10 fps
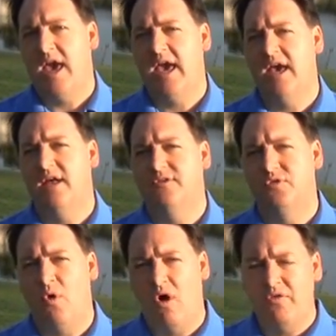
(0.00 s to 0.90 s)
And
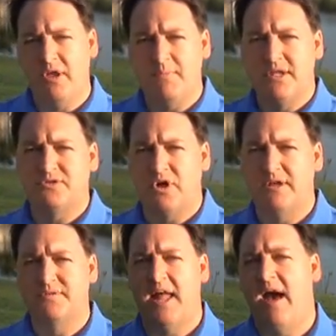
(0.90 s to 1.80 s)
so all the
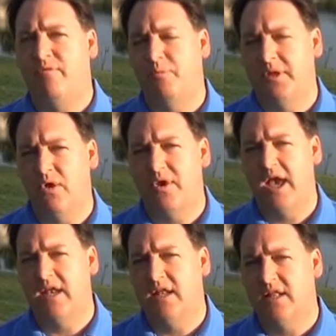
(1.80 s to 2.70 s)
administrative staff will be
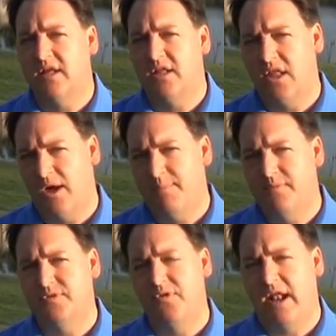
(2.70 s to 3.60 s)
located in the club.
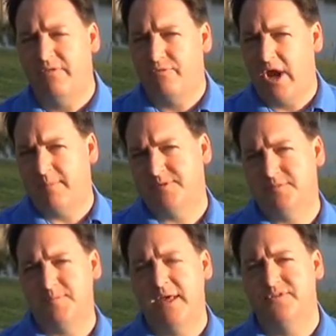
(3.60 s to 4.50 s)
So that'll free up
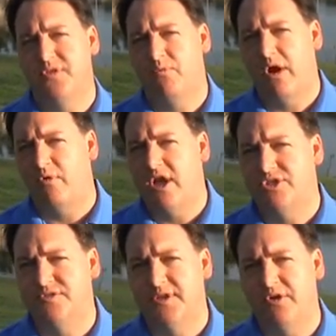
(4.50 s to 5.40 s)
some space in the
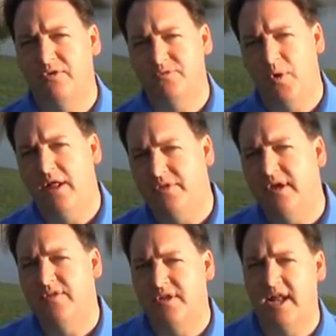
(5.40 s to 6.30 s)
recreation center as well,
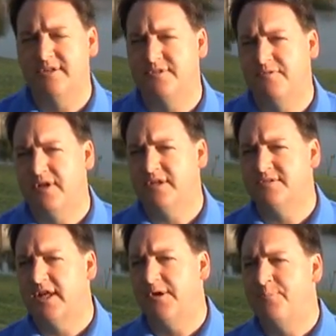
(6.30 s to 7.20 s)
in the tennis and
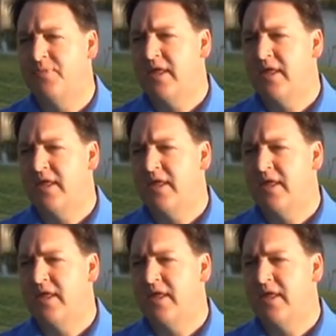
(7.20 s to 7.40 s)
fitness center.